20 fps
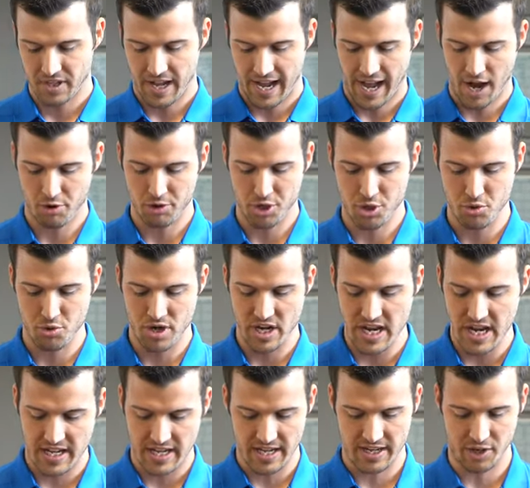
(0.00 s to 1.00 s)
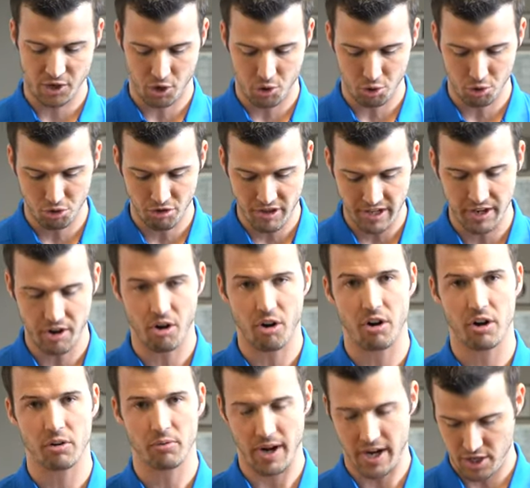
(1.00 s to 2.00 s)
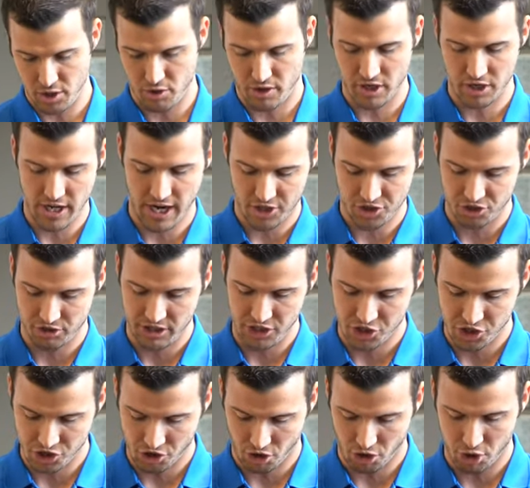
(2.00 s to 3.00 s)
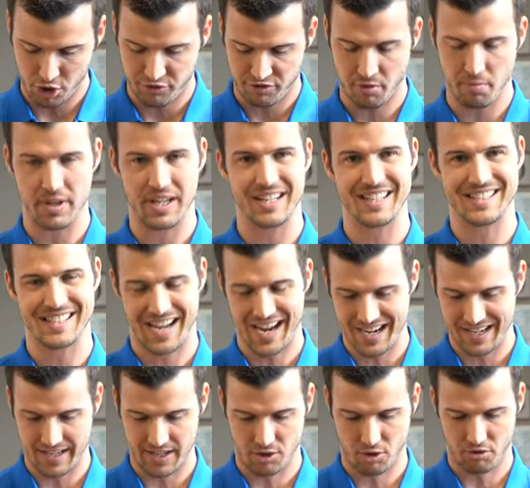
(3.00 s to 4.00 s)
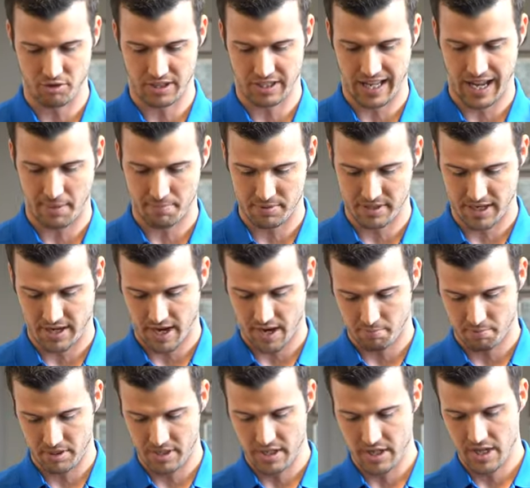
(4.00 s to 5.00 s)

how unique and cool they are, right? You can actually charge from the inside. It can hold a laptop.